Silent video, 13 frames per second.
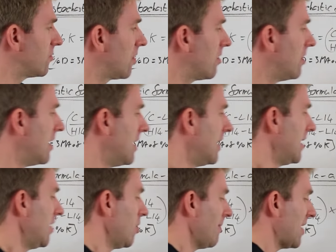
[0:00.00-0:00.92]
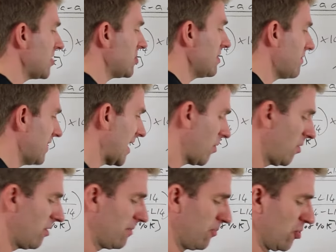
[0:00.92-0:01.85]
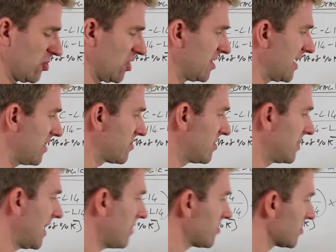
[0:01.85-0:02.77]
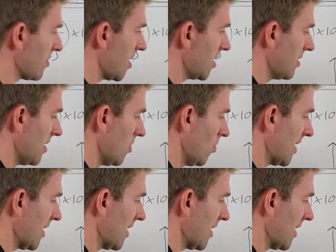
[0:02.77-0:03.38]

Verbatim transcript: Well, you know, imagine if now we were pushing down to the downside,